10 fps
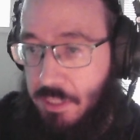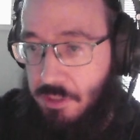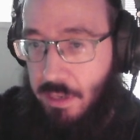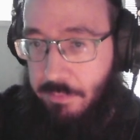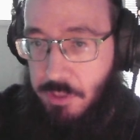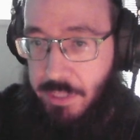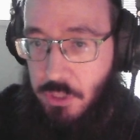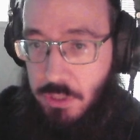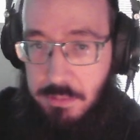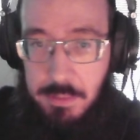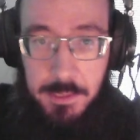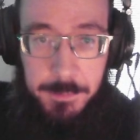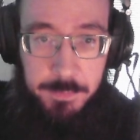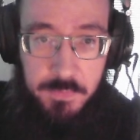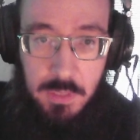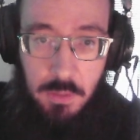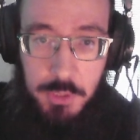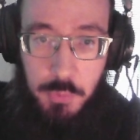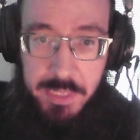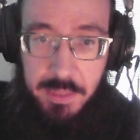conversation,
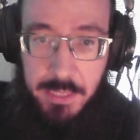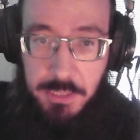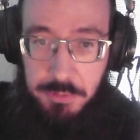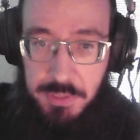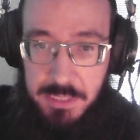which we can then use